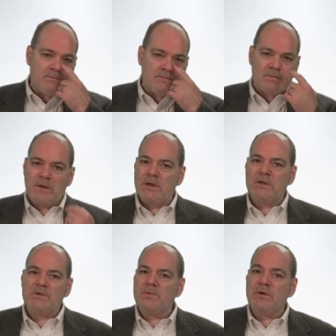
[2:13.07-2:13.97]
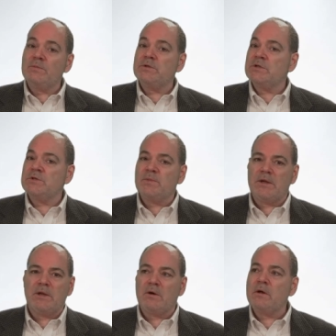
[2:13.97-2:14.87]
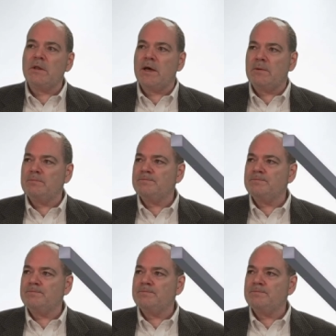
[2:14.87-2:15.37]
and he's pretty much explaining all that.